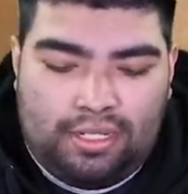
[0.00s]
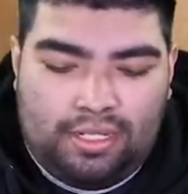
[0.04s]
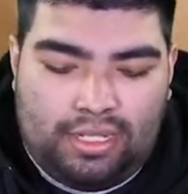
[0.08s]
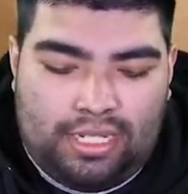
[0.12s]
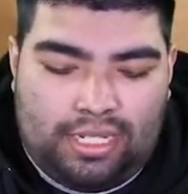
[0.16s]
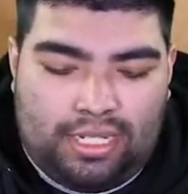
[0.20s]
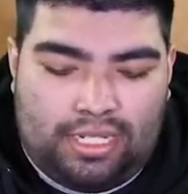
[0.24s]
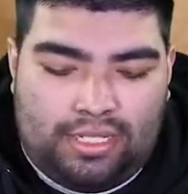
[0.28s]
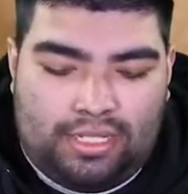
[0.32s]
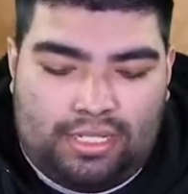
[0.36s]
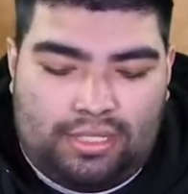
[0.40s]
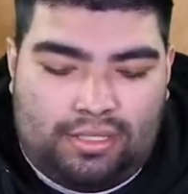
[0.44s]

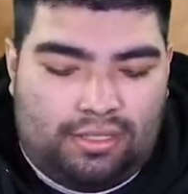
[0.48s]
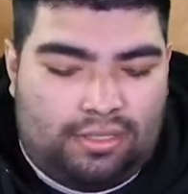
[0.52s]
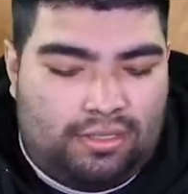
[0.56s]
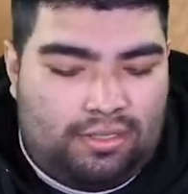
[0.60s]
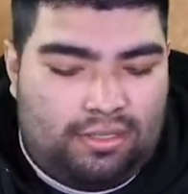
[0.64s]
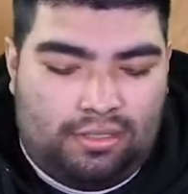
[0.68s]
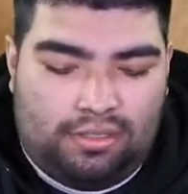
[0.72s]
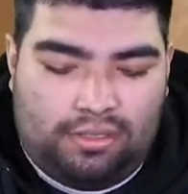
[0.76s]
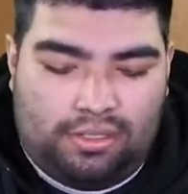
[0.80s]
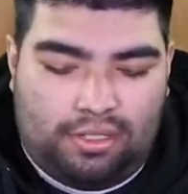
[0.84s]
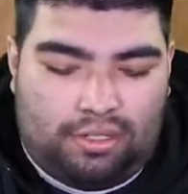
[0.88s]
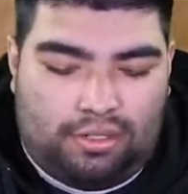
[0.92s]
It,
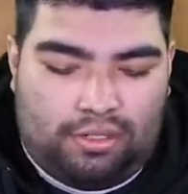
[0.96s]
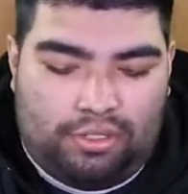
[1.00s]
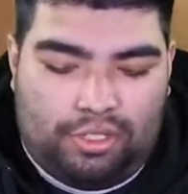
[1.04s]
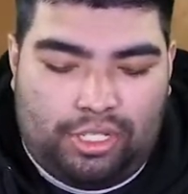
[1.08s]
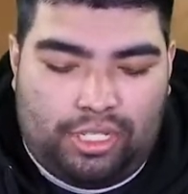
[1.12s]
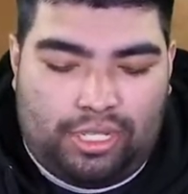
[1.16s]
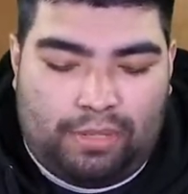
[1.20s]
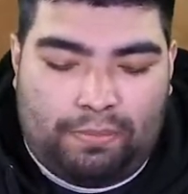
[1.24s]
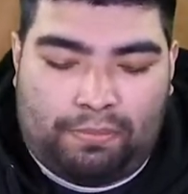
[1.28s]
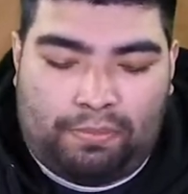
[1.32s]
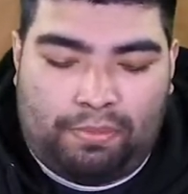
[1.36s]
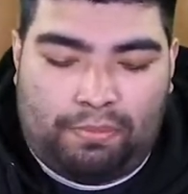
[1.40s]
you
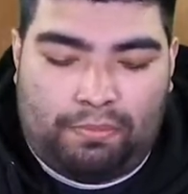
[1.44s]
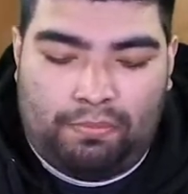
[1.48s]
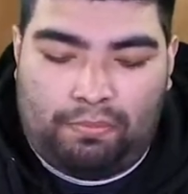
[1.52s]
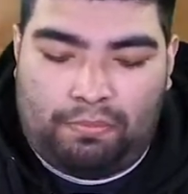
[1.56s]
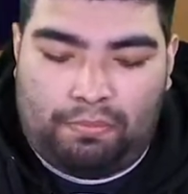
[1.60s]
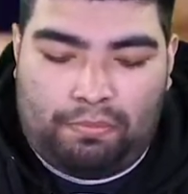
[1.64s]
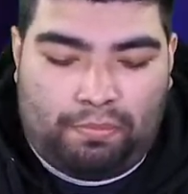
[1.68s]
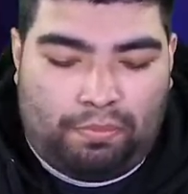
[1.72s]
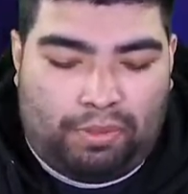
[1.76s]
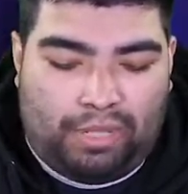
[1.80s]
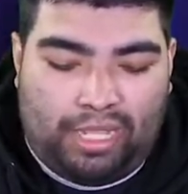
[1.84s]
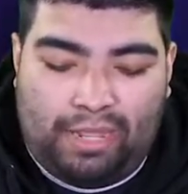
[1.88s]
can
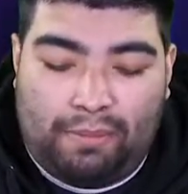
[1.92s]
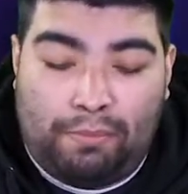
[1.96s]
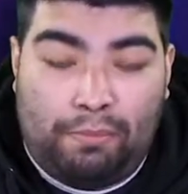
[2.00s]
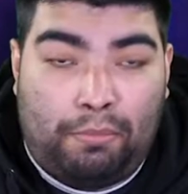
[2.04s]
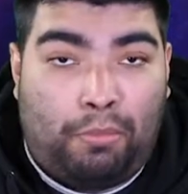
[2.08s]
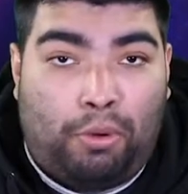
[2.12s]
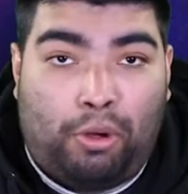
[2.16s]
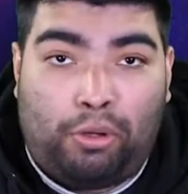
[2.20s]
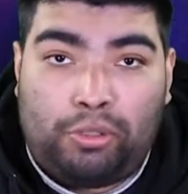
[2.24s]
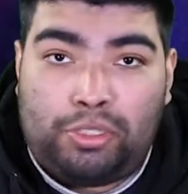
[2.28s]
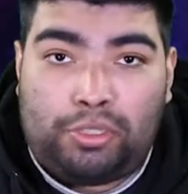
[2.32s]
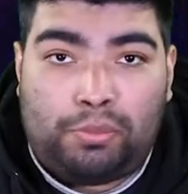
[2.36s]
play
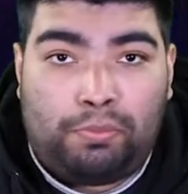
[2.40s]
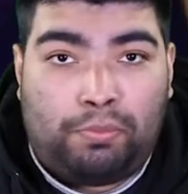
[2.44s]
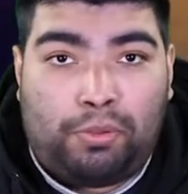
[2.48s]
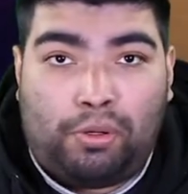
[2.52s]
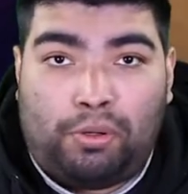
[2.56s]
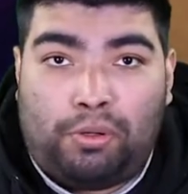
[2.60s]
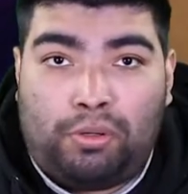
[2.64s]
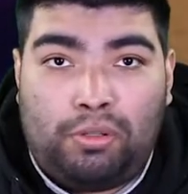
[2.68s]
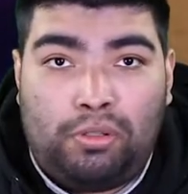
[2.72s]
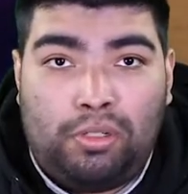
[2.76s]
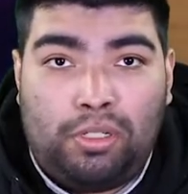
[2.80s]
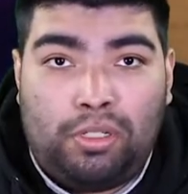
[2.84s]

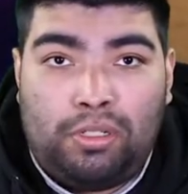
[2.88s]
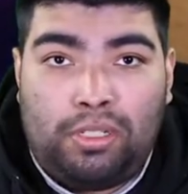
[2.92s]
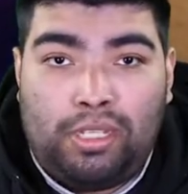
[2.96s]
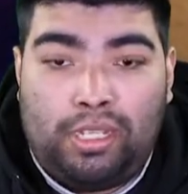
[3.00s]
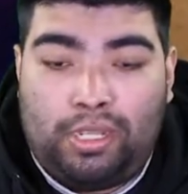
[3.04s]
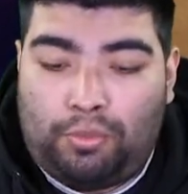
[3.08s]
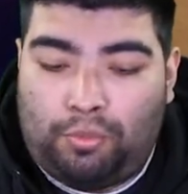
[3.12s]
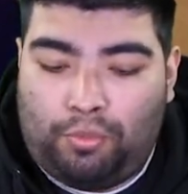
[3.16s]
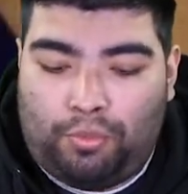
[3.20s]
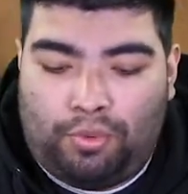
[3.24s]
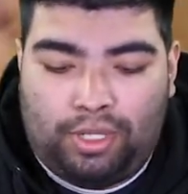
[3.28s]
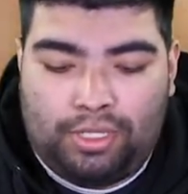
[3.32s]
multiple
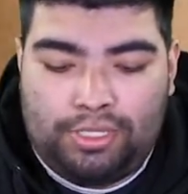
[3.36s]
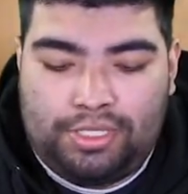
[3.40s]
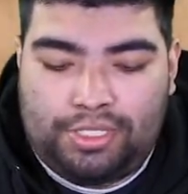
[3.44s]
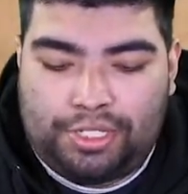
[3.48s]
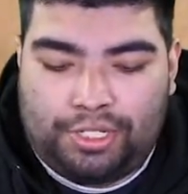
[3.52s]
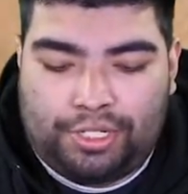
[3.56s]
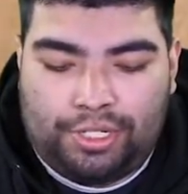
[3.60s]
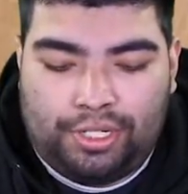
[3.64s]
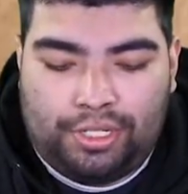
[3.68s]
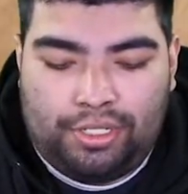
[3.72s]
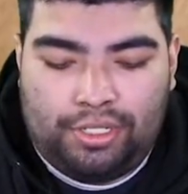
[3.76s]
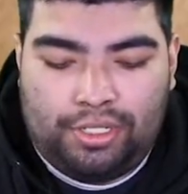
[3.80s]
in one
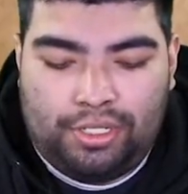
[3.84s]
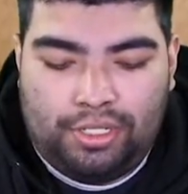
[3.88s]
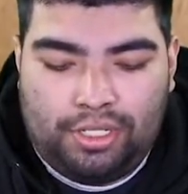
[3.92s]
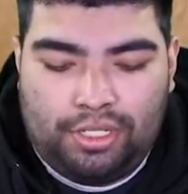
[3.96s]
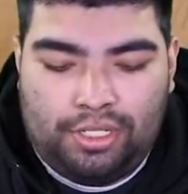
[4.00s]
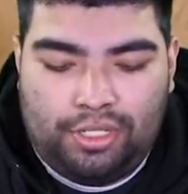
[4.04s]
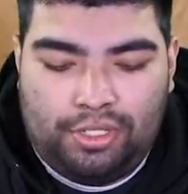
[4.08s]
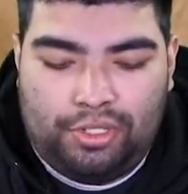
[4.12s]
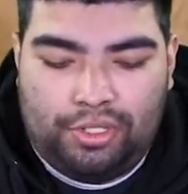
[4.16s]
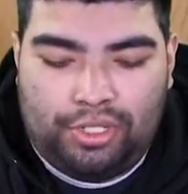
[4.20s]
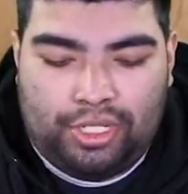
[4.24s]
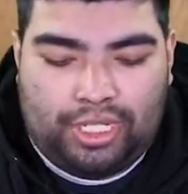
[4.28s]
turn.
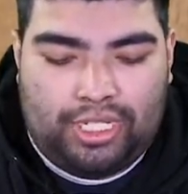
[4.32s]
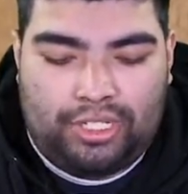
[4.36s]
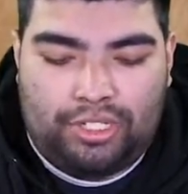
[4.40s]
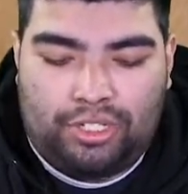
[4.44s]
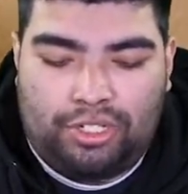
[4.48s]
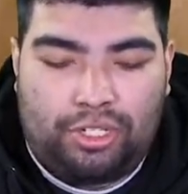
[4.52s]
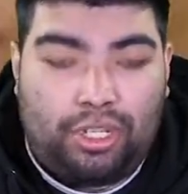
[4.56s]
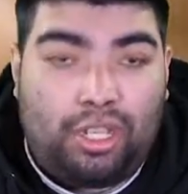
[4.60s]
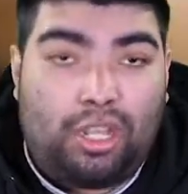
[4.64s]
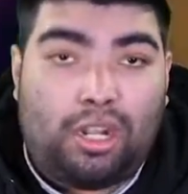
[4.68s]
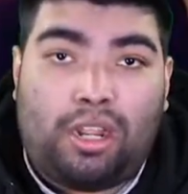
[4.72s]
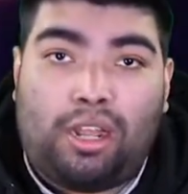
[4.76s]
You could
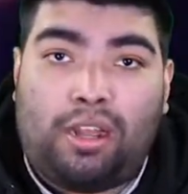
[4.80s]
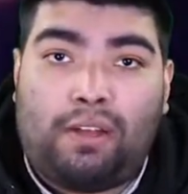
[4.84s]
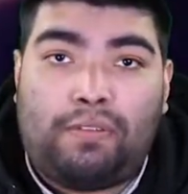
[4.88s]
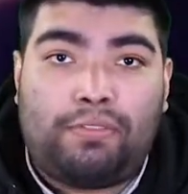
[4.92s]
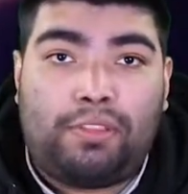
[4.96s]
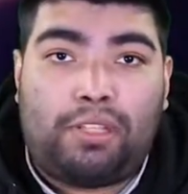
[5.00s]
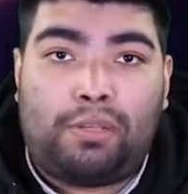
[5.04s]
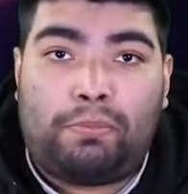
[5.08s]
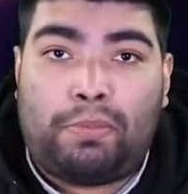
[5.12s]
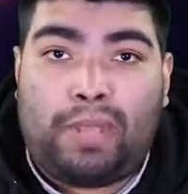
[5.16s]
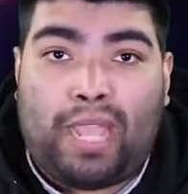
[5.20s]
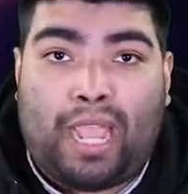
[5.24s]
shut off
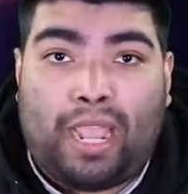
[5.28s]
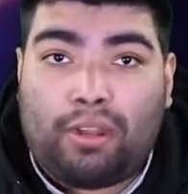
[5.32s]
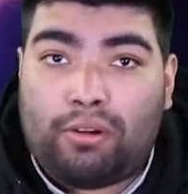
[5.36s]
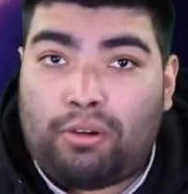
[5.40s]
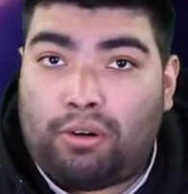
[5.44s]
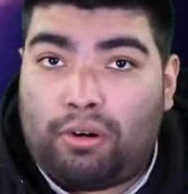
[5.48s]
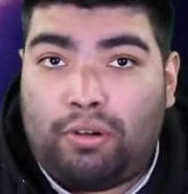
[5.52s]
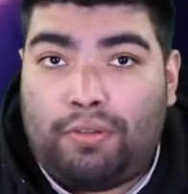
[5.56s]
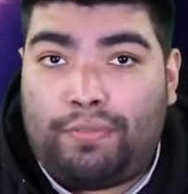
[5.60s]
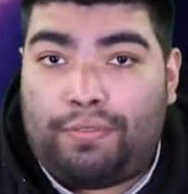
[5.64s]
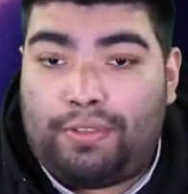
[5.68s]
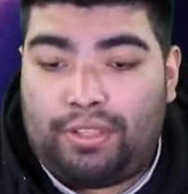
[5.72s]
the back
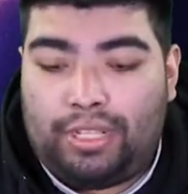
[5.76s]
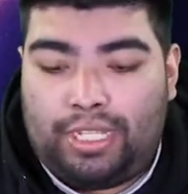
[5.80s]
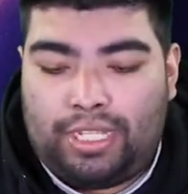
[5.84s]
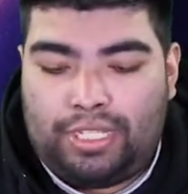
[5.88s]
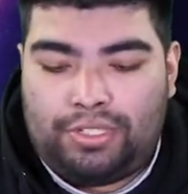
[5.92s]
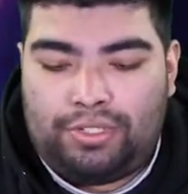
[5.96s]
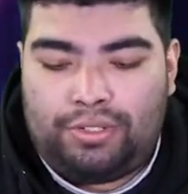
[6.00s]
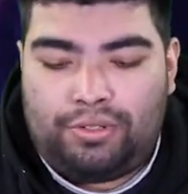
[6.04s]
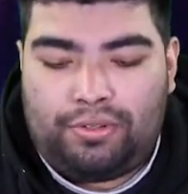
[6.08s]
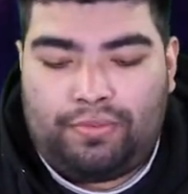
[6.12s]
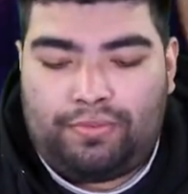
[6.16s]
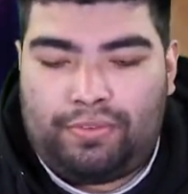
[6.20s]
row if you need
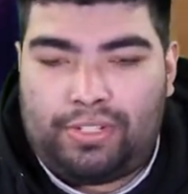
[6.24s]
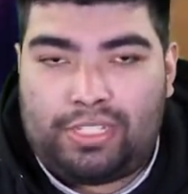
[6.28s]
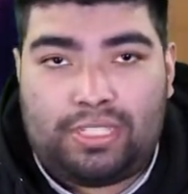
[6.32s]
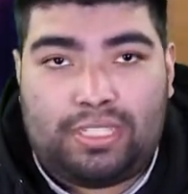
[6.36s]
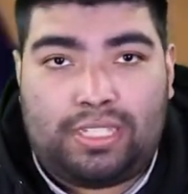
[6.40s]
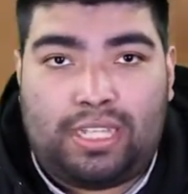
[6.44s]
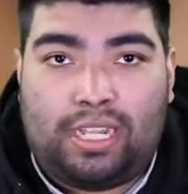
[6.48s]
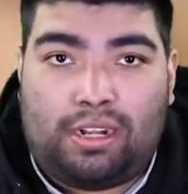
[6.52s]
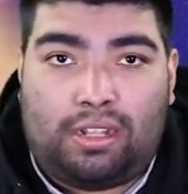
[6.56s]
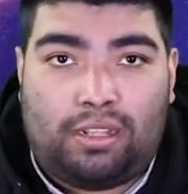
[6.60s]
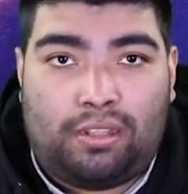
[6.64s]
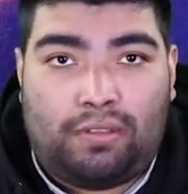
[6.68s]
to, if it's
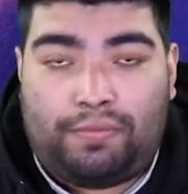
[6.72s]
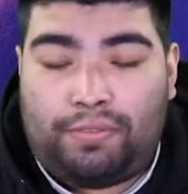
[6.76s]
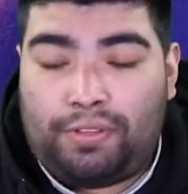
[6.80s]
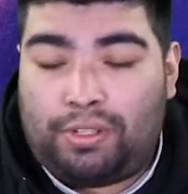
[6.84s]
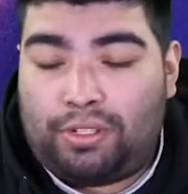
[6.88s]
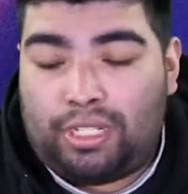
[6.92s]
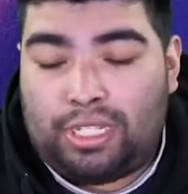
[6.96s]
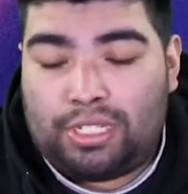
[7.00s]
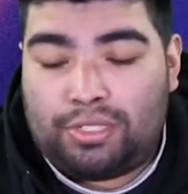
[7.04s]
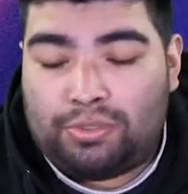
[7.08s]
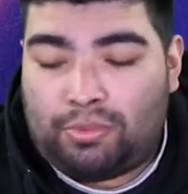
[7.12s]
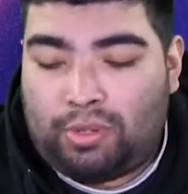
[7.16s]
set on the
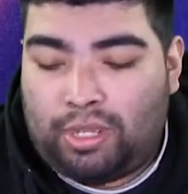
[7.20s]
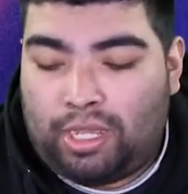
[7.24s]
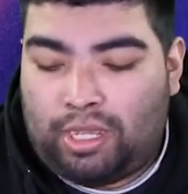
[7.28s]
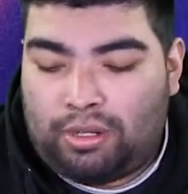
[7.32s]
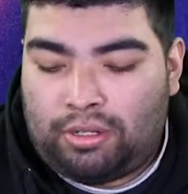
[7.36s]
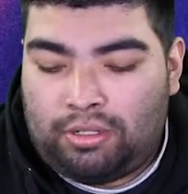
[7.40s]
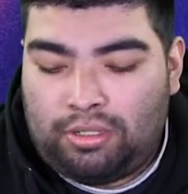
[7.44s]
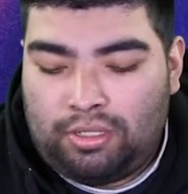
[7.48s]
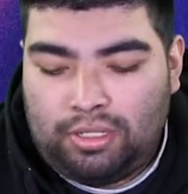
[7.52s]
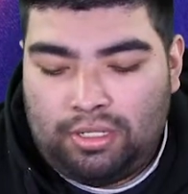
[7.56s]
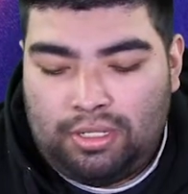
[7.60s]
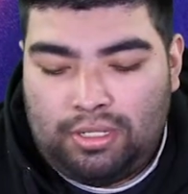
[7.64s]
field as
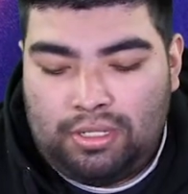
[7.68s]
well.